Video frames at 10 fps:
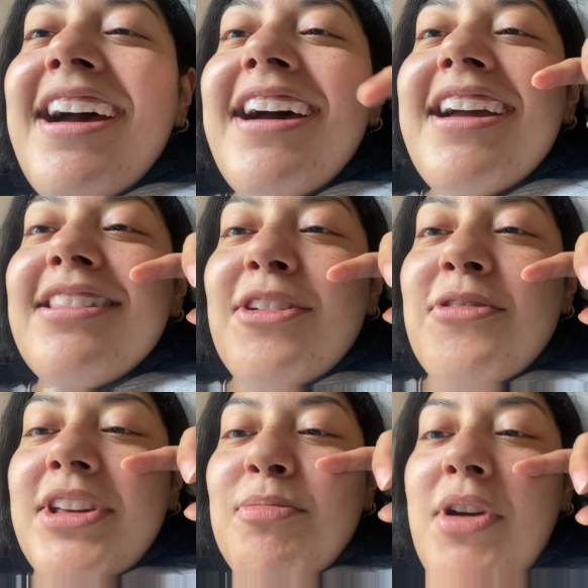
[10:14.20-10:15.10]
I
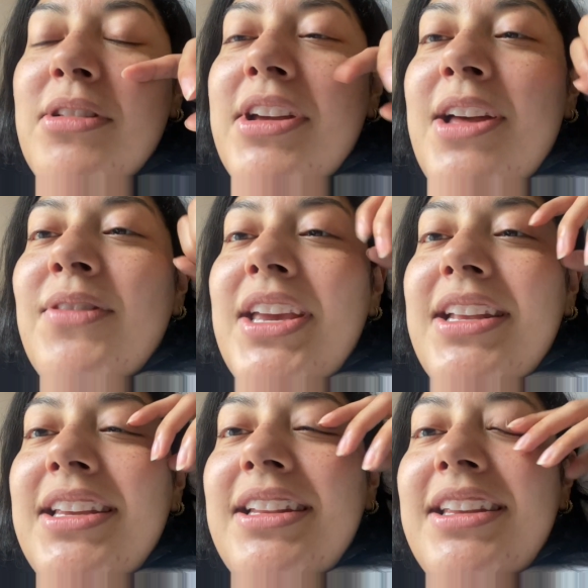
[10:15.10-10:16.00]
low-key probably have
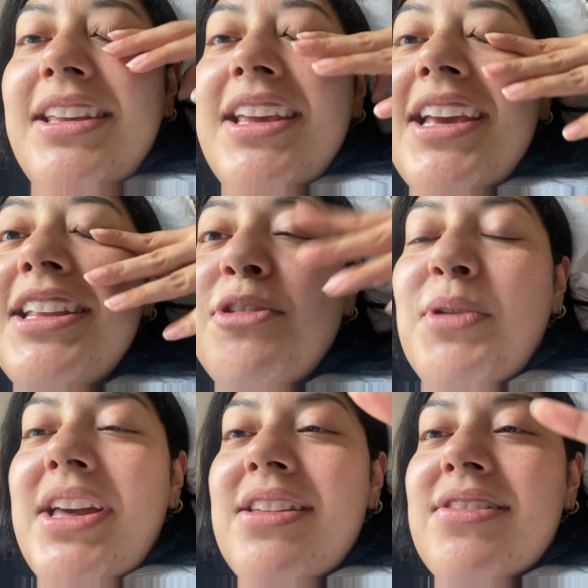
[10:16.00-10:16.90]
ADD.
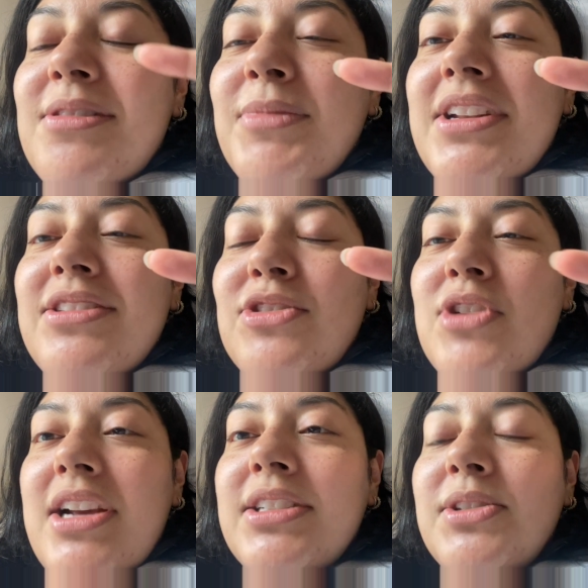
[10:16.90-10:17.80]
Anyways, I'm getting
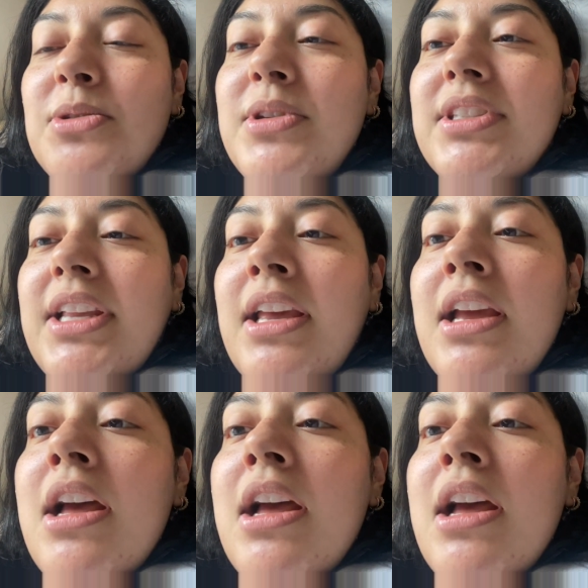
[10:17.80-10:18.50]
distracted so easily.